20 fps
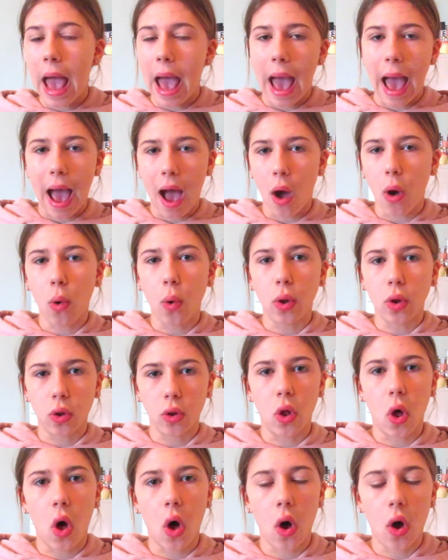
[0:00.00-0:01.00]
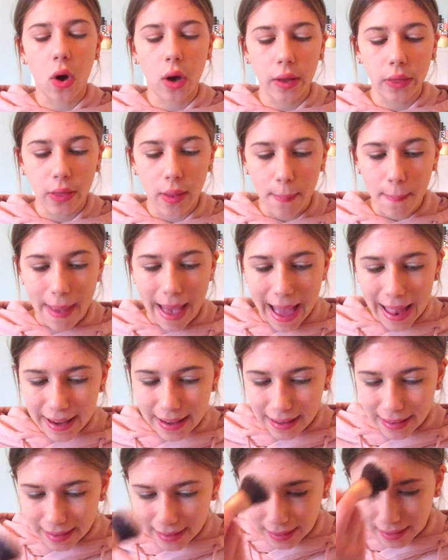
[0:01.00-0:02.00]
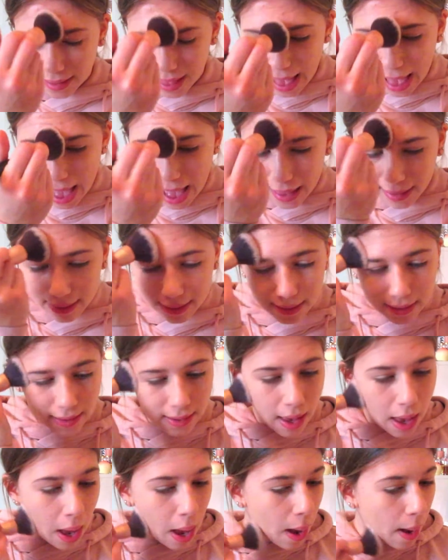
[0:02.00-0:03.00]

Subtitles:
how long the matteness lasts.